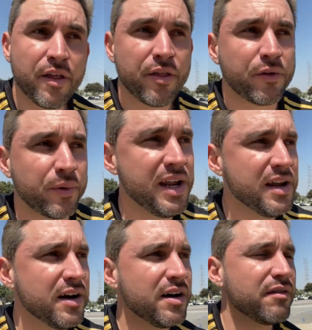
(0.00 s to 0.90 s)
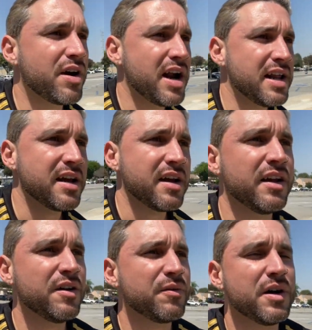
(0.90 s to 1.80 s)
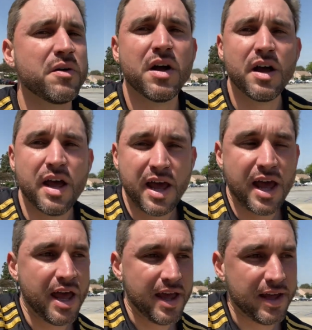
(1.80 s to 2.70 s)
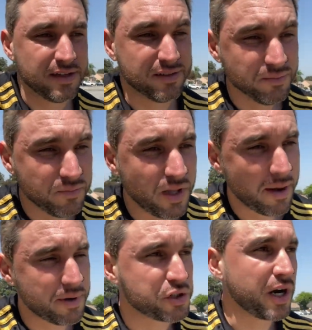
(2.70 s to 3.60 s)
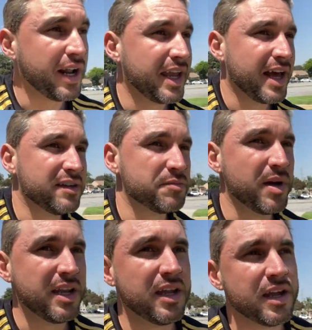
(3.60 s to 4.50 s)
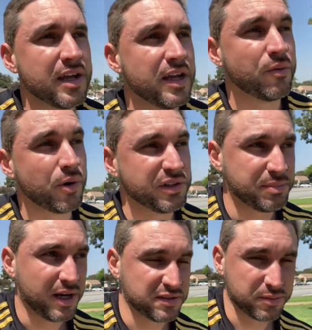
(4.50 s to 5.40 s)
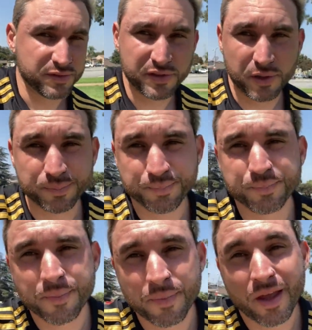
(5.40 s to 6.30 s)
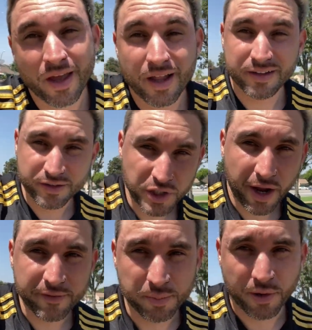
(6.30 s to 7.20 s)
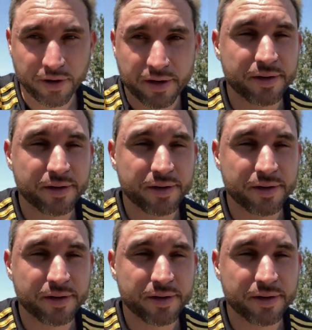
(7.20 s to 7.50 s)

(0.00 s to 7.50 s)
three of riding in a row and I'm gonna try and get as many in a row as possible. So let's go check out this park.